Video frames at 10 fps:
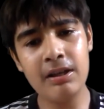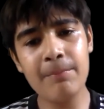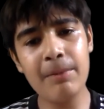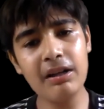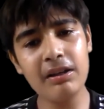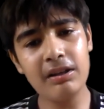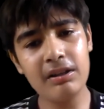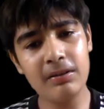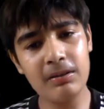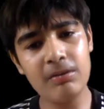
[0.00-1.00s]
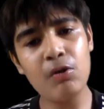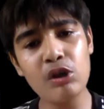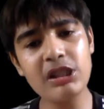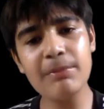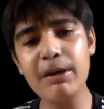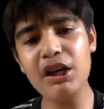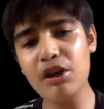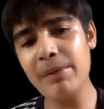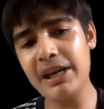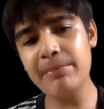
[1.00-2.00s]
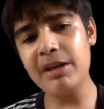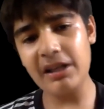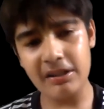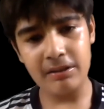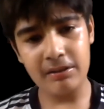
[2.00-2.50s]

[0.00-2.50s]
But Jose Mourinho made him run.